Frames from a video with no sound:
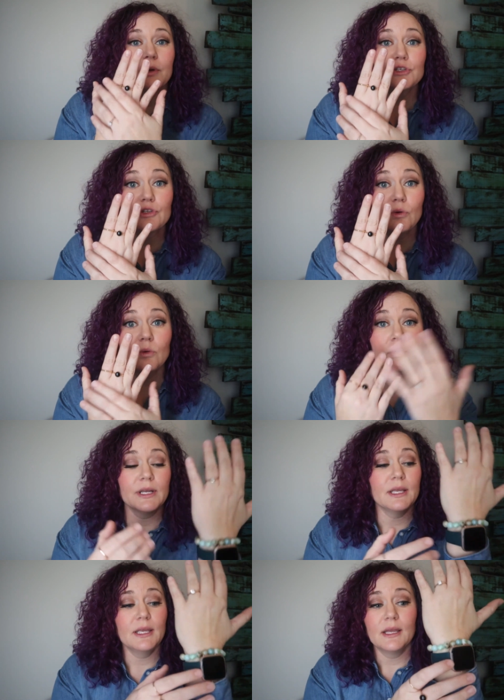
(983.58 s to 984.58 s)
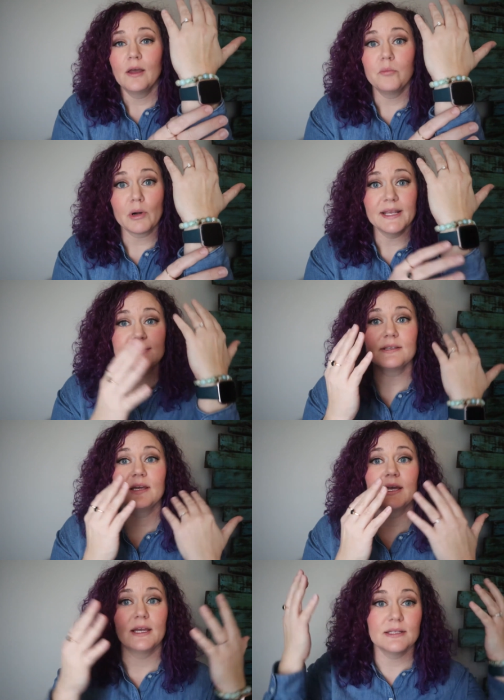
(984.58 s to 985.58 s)
jewelry,
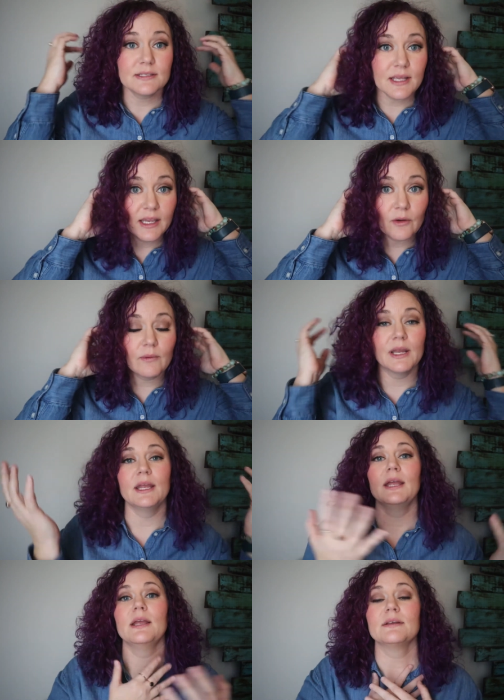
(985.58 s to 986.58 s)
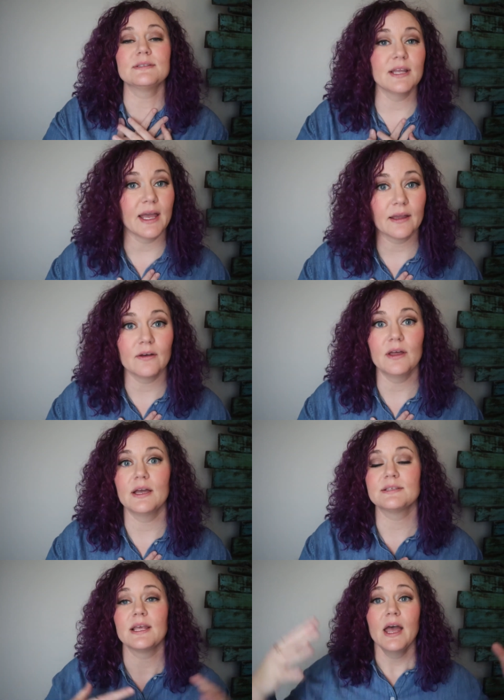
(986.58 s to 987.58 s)
bracelets, earrings,
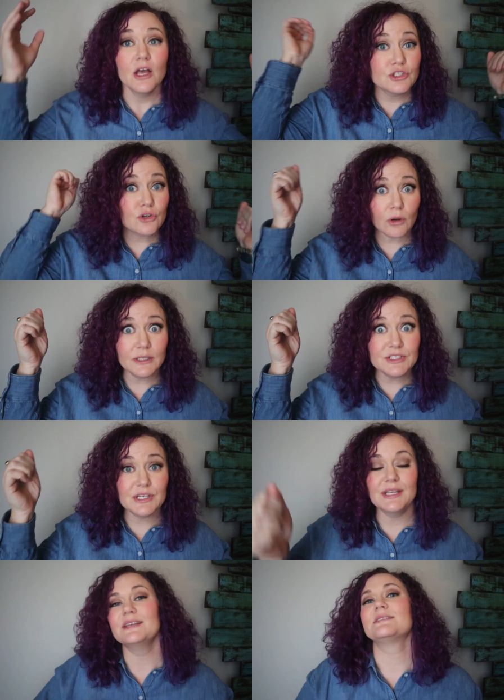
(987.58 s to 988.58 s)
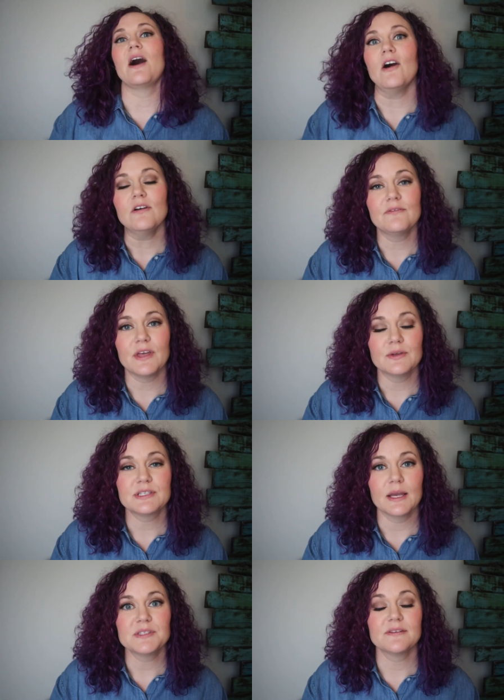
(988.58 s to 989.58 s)
necklace, scrunchies, all of
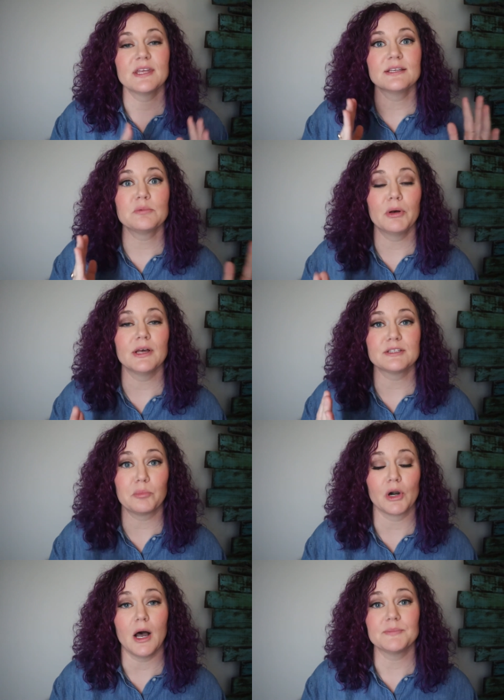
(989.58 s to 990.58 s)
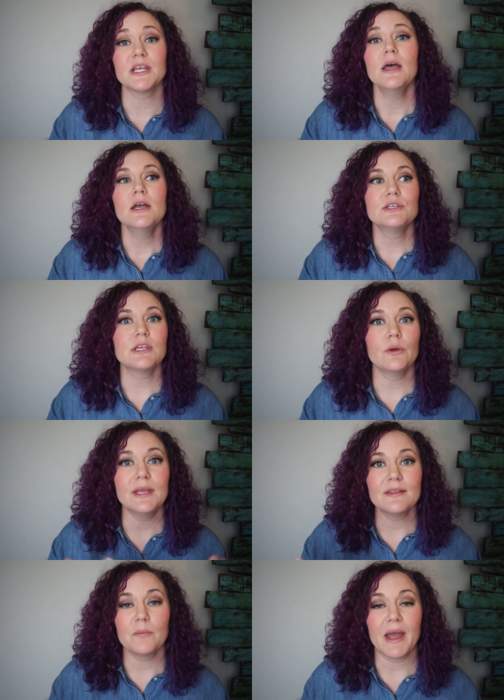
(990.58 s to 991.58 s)
those types of things, plus props. So
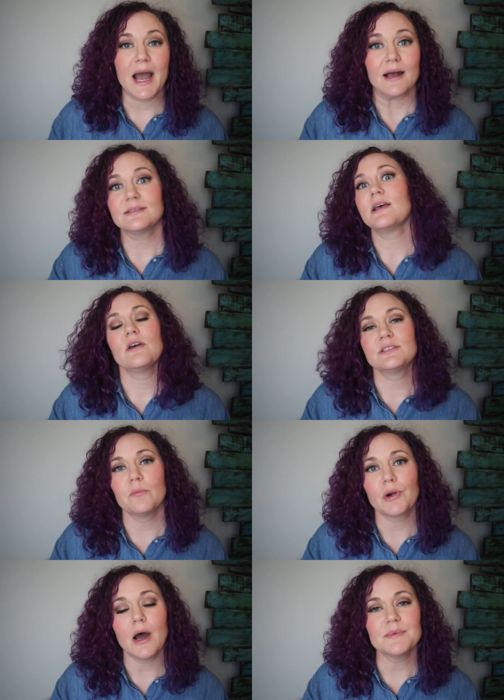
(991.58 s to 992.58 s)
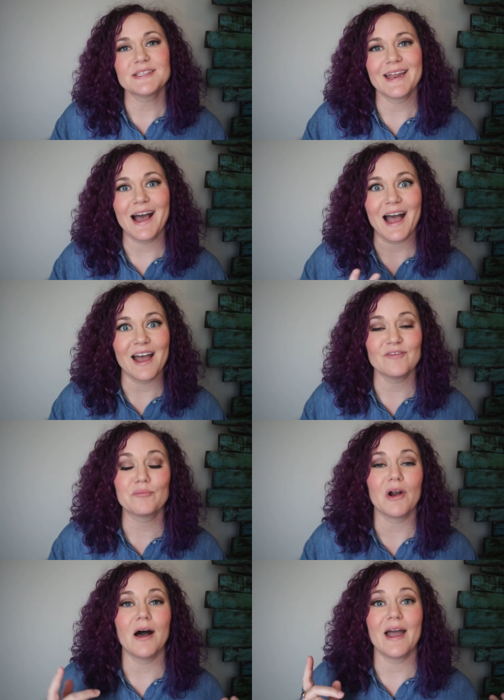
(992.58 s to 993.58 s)
in the past, some props that I
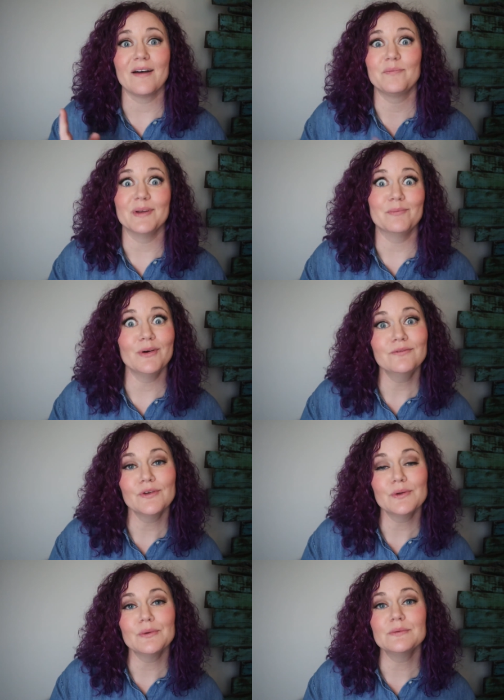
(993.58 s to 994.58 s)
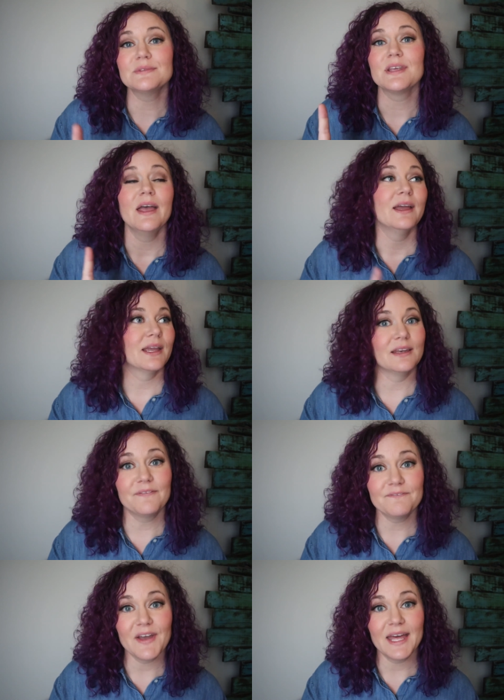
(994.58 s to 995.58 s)
have brought have been balloons,
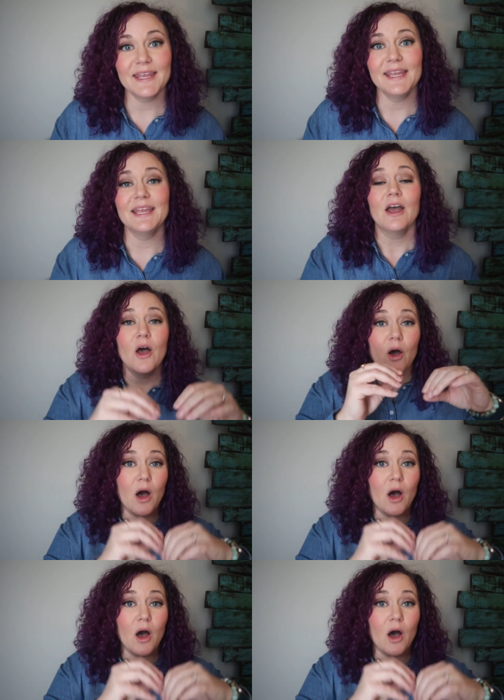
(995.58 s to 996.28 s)
confetti,